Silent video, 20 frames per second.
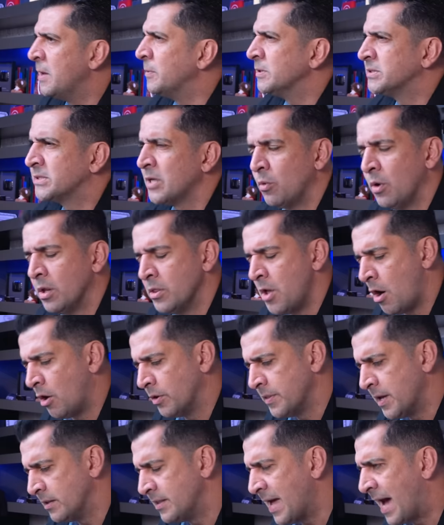people say, well,
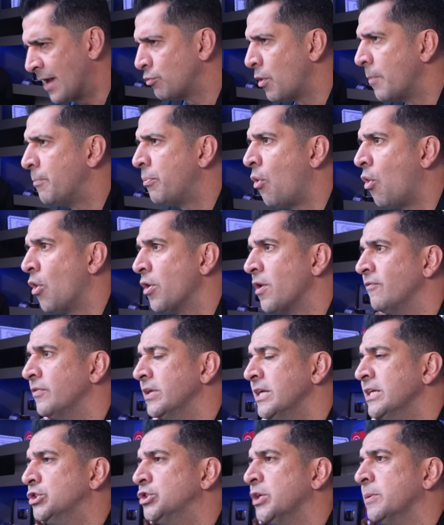no, that, that report of
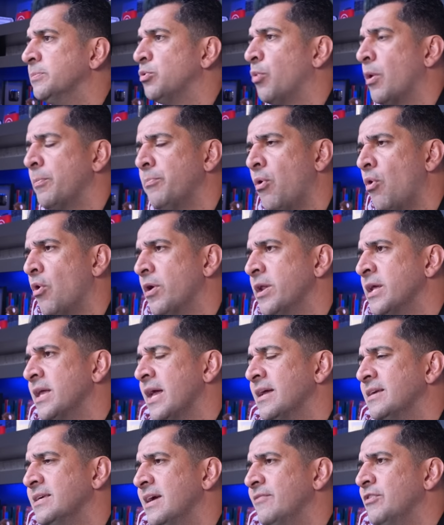Egypt
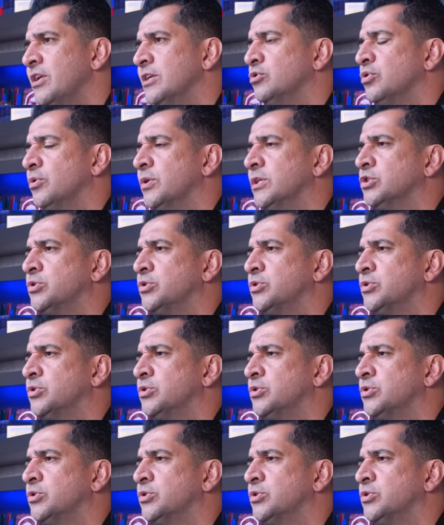reporting and giving it to